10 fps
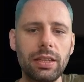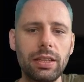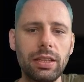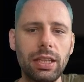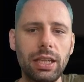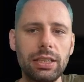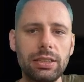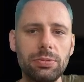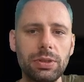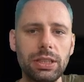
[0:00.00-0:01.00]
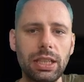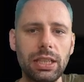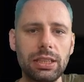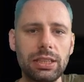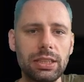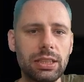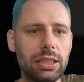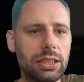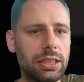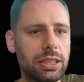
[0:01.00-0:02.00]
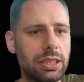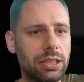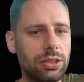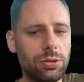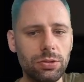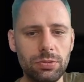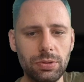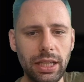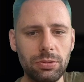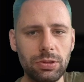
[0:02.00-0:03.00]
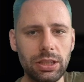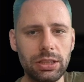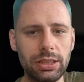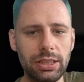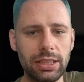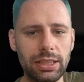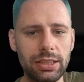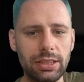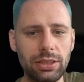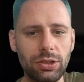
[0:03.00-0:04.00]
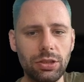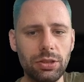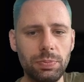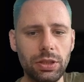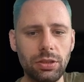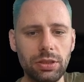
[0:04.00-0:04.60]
Nice, we got 2 rare ones, and this is good because